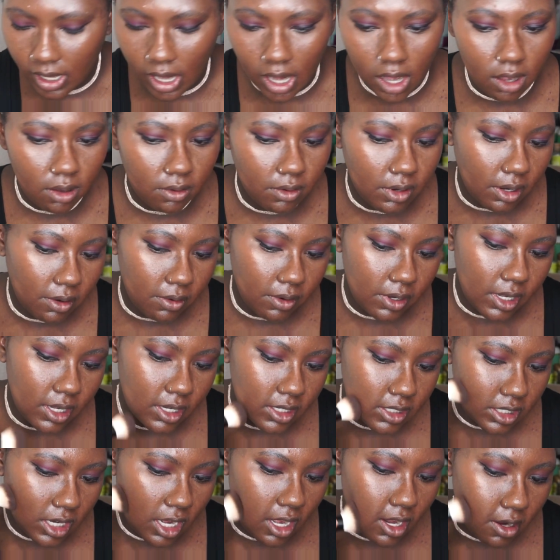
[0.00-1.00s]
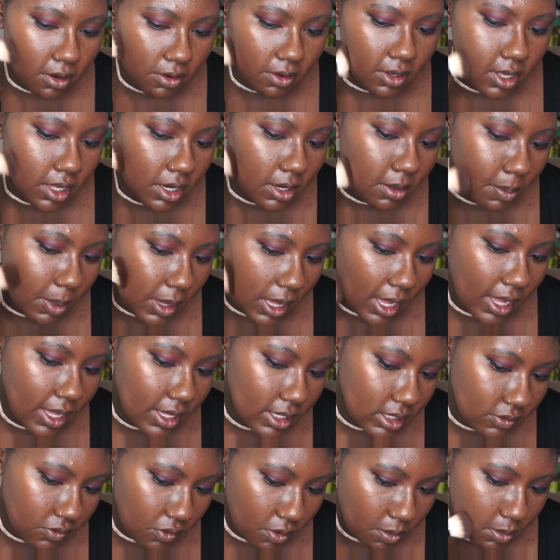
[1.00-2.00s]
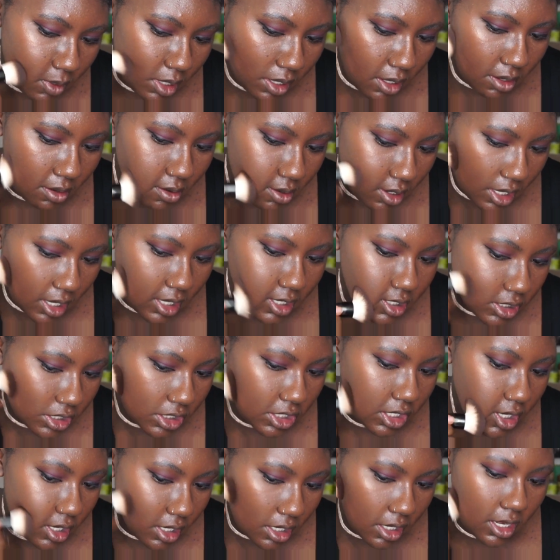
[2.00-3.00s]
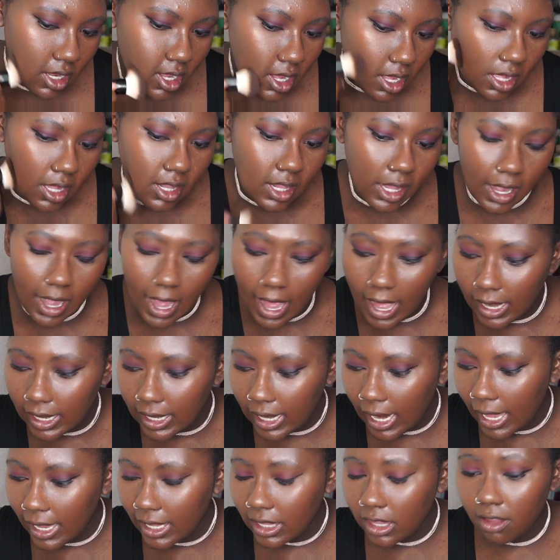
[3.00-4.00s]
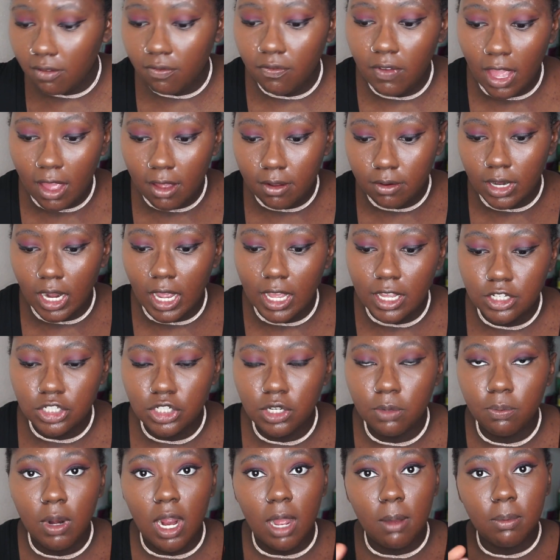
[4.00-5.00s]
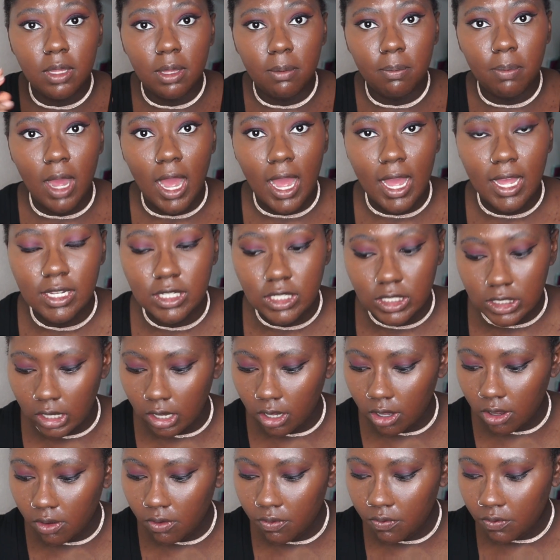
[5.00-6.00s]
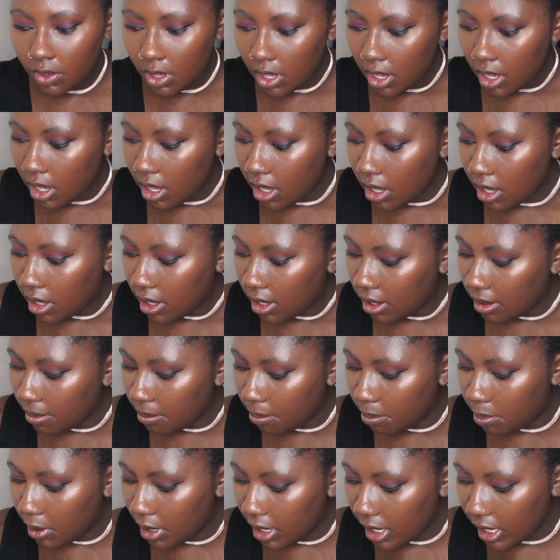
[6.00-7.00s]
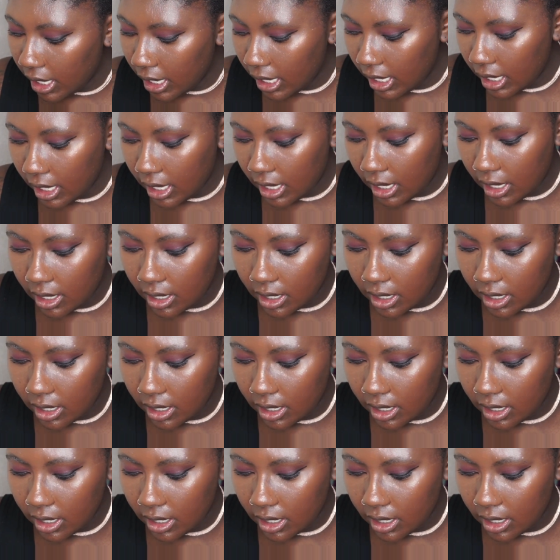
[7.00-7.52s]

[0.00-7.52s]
I don't know, NYX, y'all don't get a pass for me on that shit. Like I like the foundation probably by itself, but